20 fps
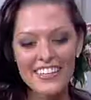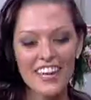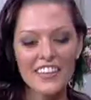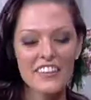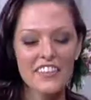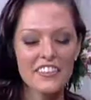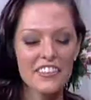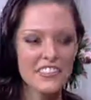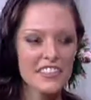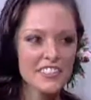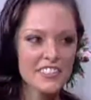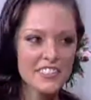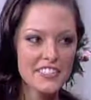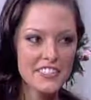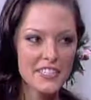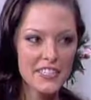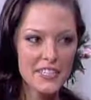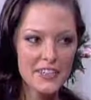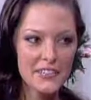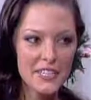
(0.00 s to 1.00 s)
i think there is a
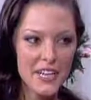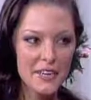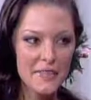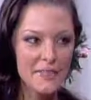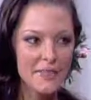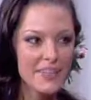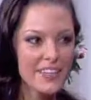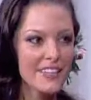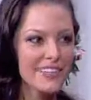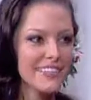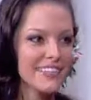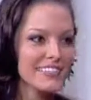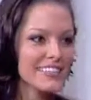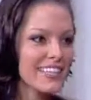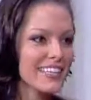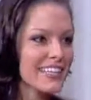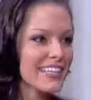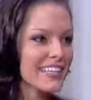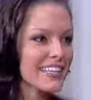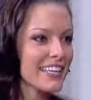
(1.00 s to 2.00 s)
stereotype but i think it's
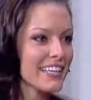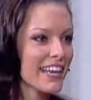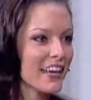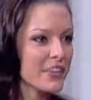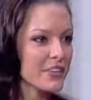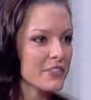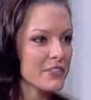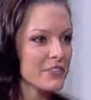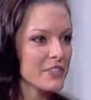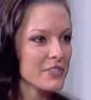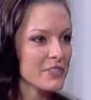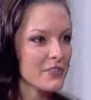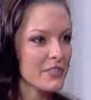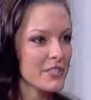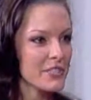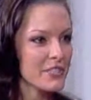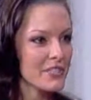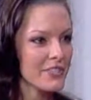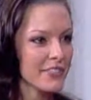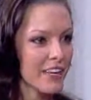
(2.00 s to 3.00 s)
like any other
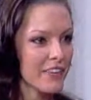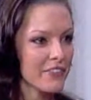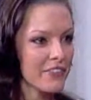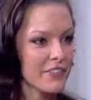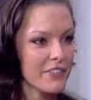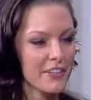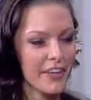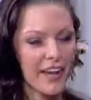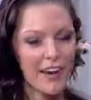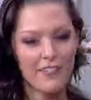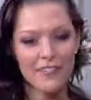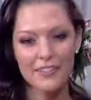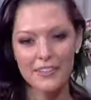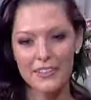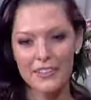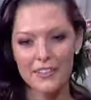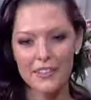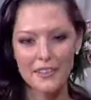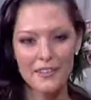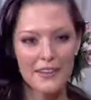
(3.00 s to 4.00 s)
situation in life you're going to have the
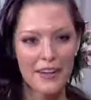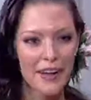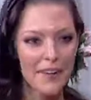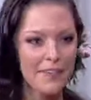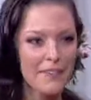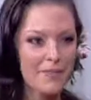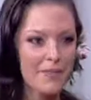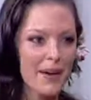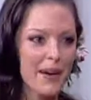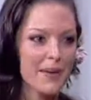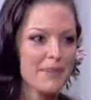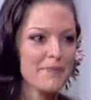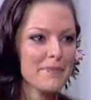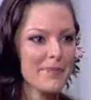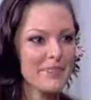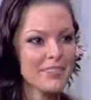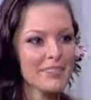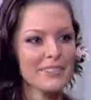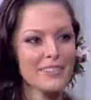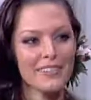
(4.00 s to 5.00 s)
good you're going to have the bad but
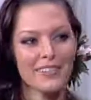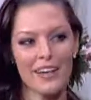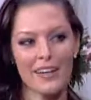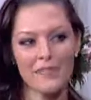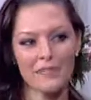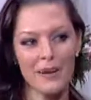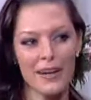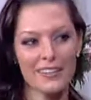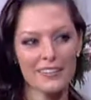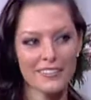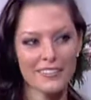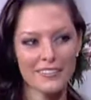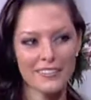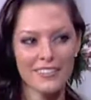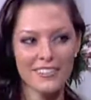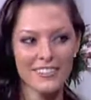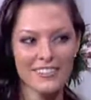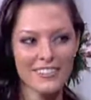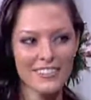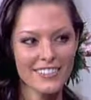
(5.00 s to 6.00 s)
there's a lot of positive
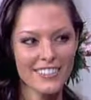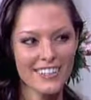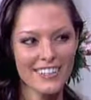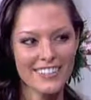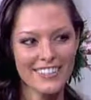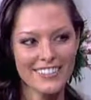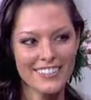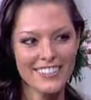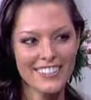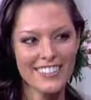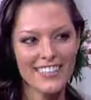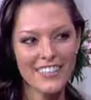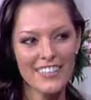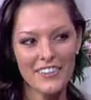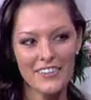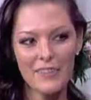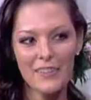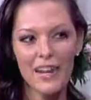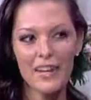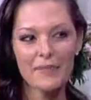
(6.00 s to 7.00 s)
girls in there and
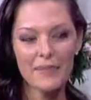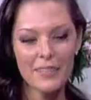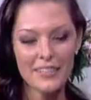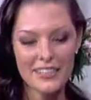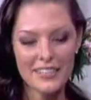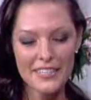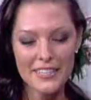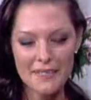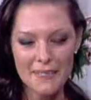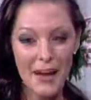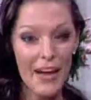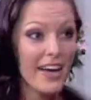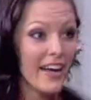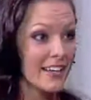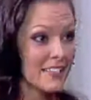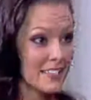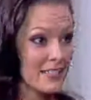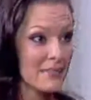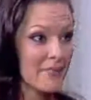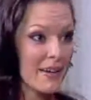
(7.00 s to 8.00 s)
when i meet them i
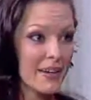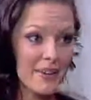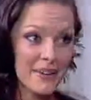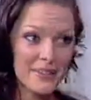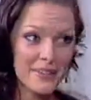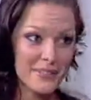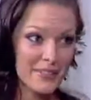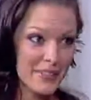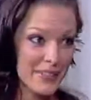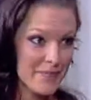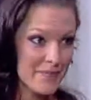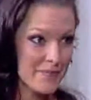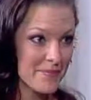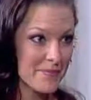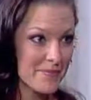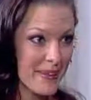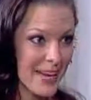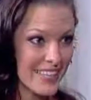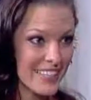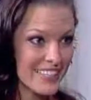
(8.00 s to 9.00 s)
actually met all of them
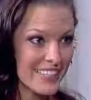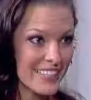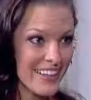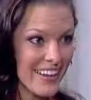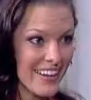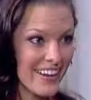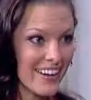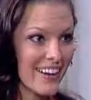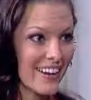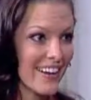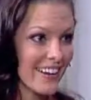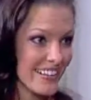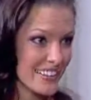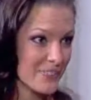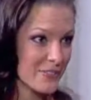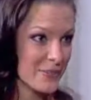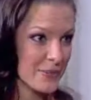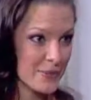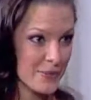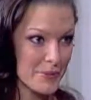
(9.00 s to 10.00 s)
back in
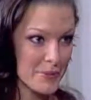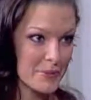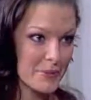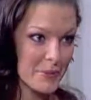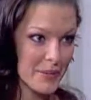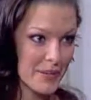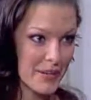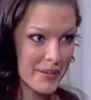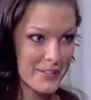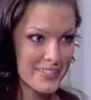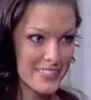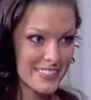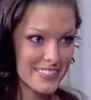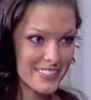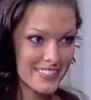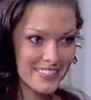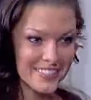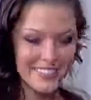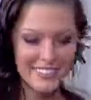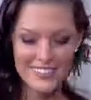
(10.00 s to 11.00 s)
august when we were supporting our teen
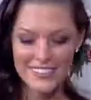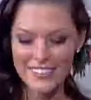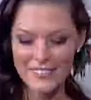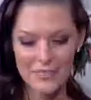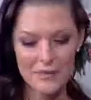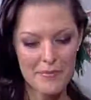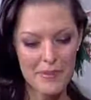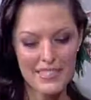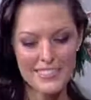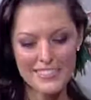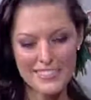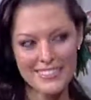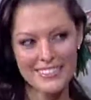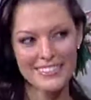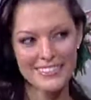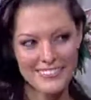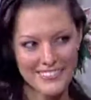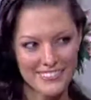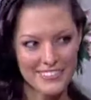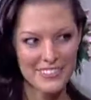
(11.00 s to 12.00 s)
girls and they were amazing
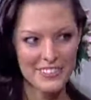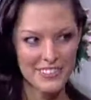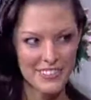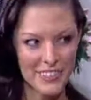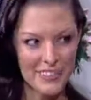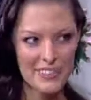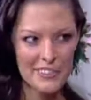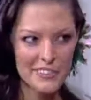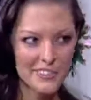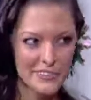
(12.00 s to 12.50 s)
and really tell us, girls